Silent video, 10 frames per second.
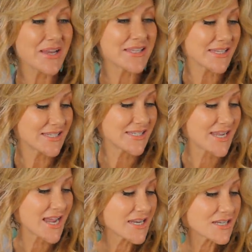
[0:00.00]
is a
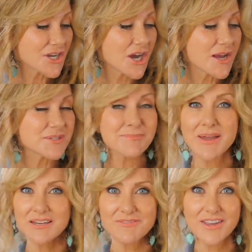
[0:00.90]
10 times
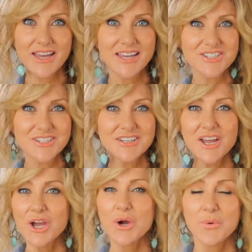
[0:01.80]
magnification,
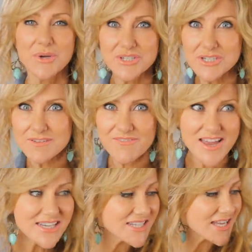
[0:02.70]
which is
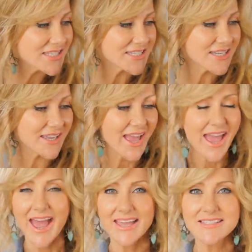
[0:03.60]
fantastic.
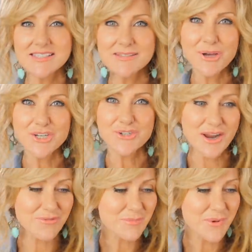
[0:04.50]
And this is my
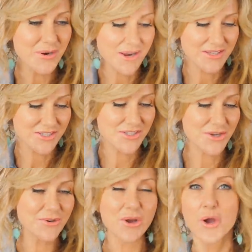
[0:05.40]
travel mirror.
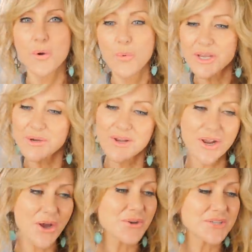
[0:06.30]
So when you're at a
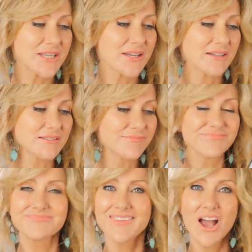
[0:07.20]
hotel
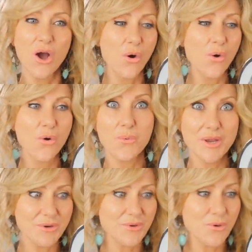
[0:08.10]
or
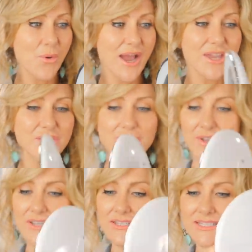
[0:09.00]
when you're away, you
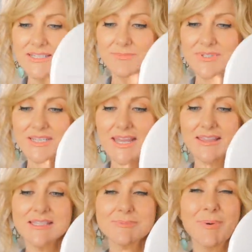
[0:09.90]
can
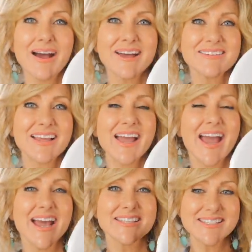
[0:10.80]
take this part
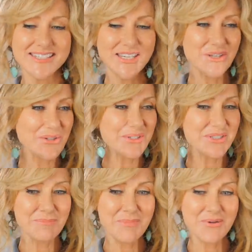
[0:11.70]
and stick it onto
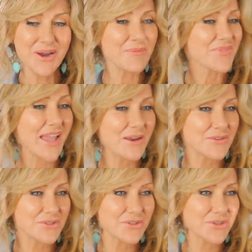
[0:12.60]
the mirror
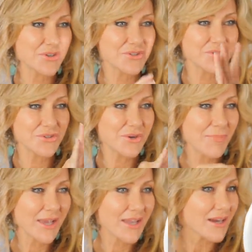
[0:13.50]
and you can do your
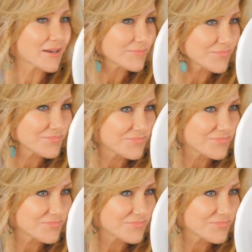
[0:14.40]
makeup